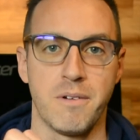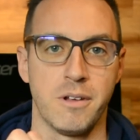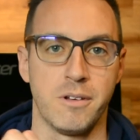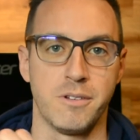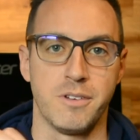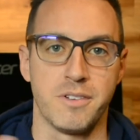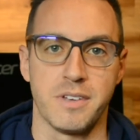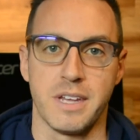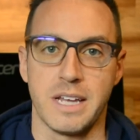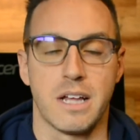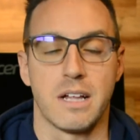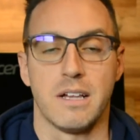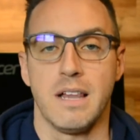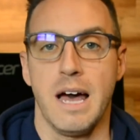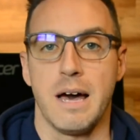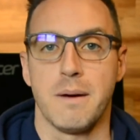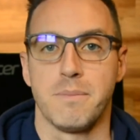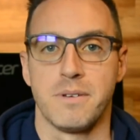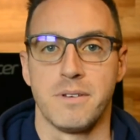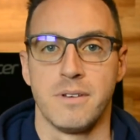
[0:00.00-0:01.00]
it'll just
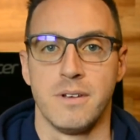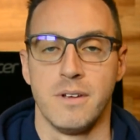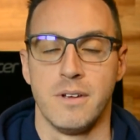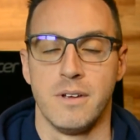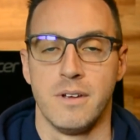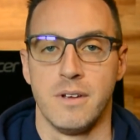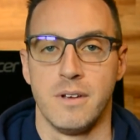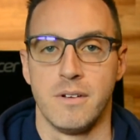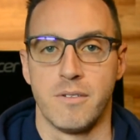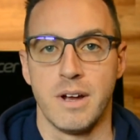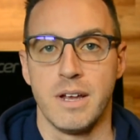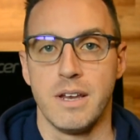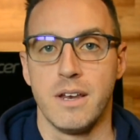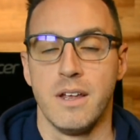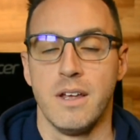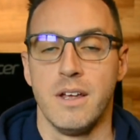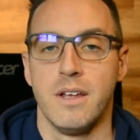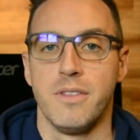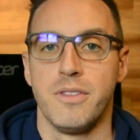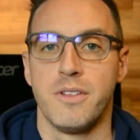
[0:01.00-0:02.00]
collapse, right?
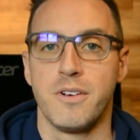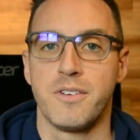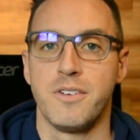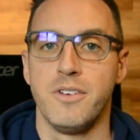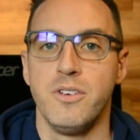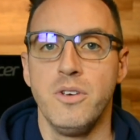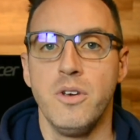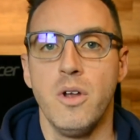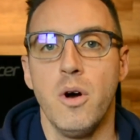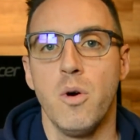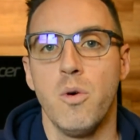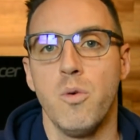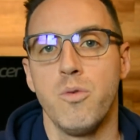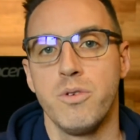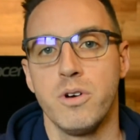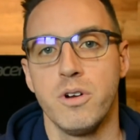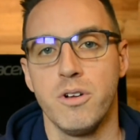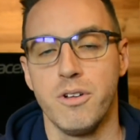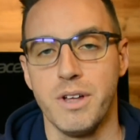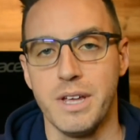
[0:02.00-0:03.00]
There's no
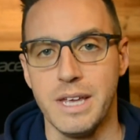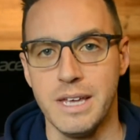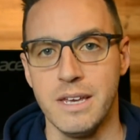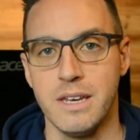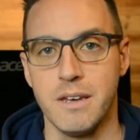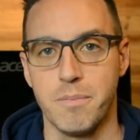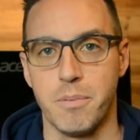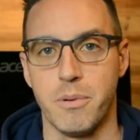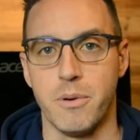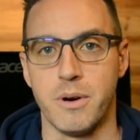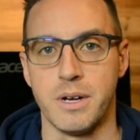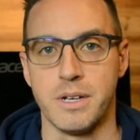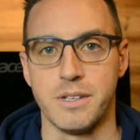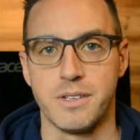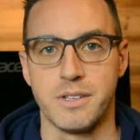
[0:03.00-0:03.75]
real endpoint.